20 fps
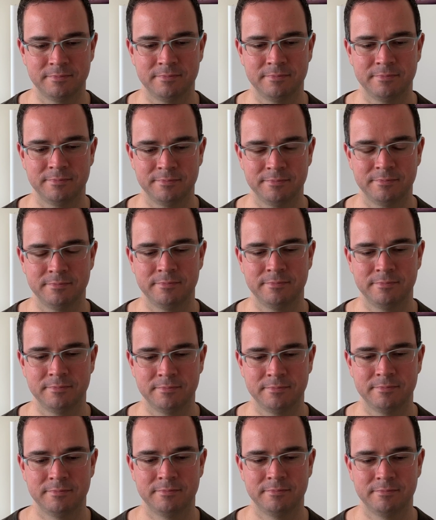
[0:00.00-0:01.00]

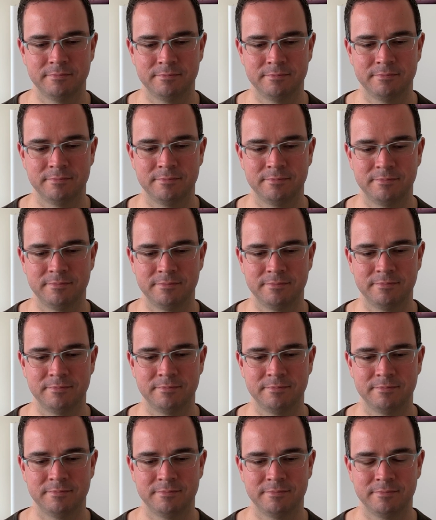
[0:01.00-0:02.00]

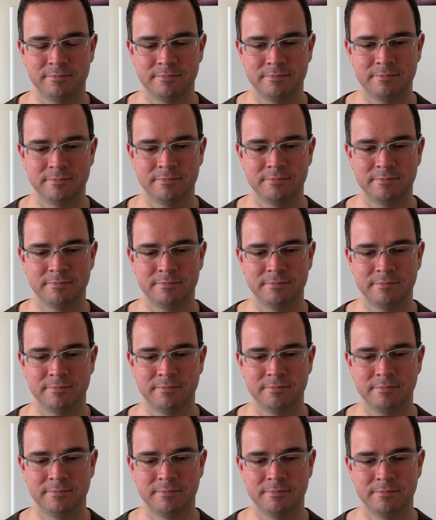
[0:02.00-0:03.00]

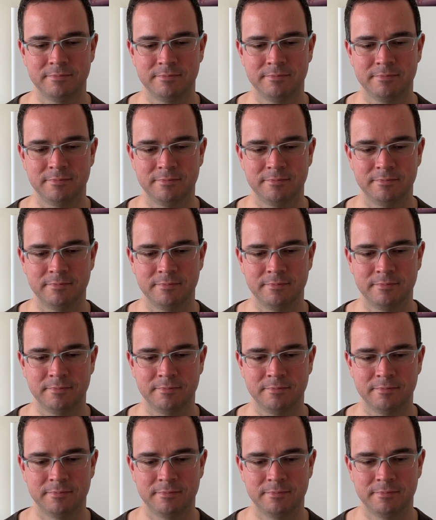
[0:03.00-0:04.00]

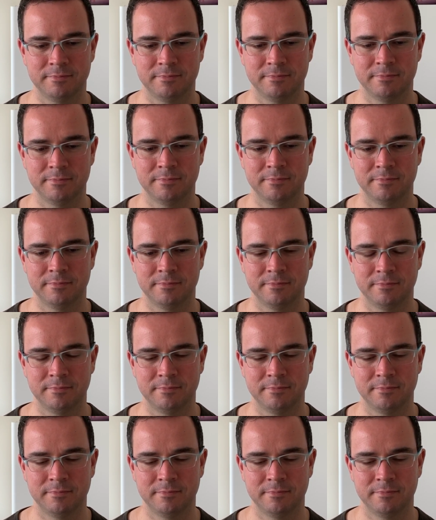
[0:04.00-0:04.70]
The person shown says nothing.